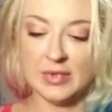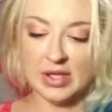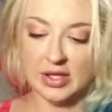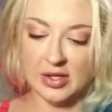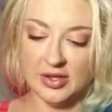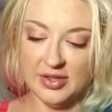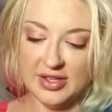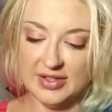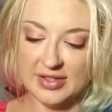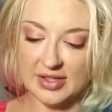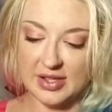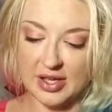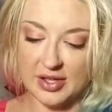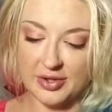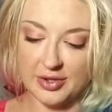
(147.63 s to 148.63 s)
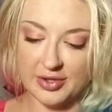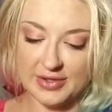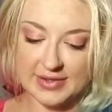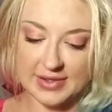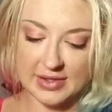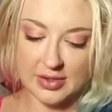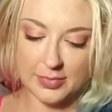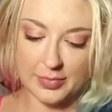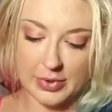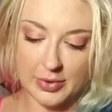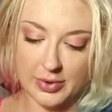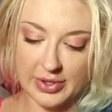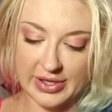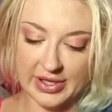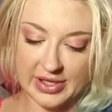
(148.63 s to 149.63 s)
I don't like the color, it's kind of
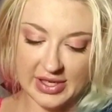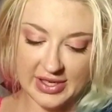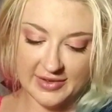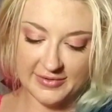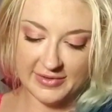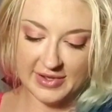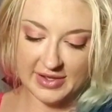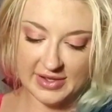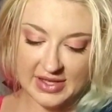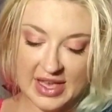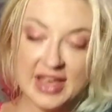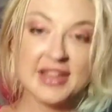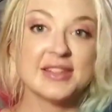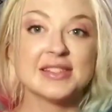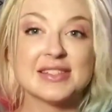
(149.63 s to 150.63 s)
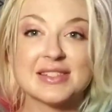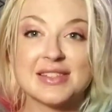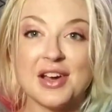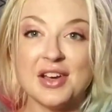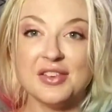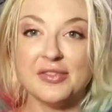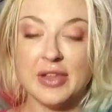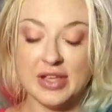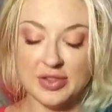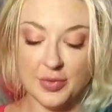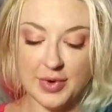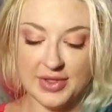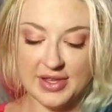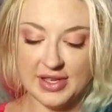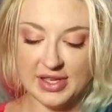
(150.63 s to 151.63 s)
boring, and I have like, this is kind of like the
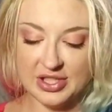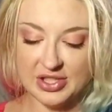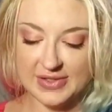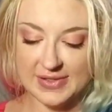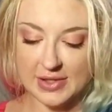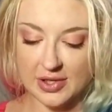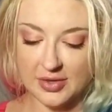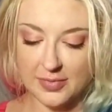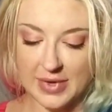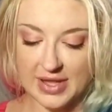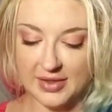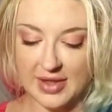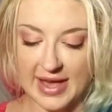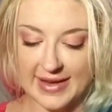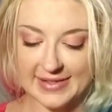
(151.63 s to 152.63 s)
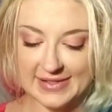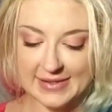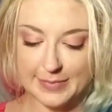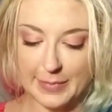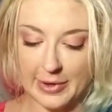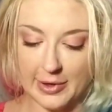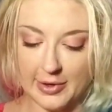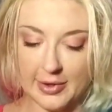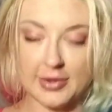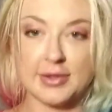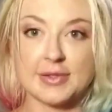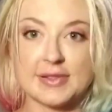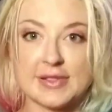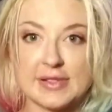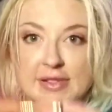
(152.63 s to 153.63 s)
one that I just got in my last
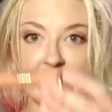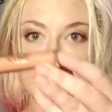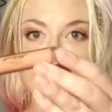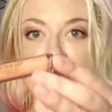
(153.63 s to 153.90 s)
box.